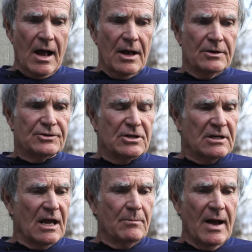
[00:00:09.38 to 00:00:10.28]
she
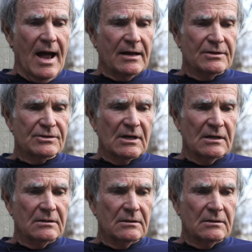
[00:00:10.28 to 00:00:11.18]
came back and said,
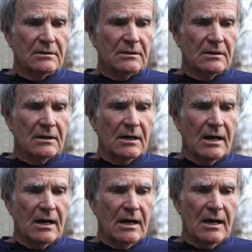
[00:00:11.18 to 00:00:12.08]

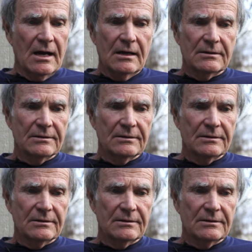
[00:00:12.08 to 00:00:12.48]
I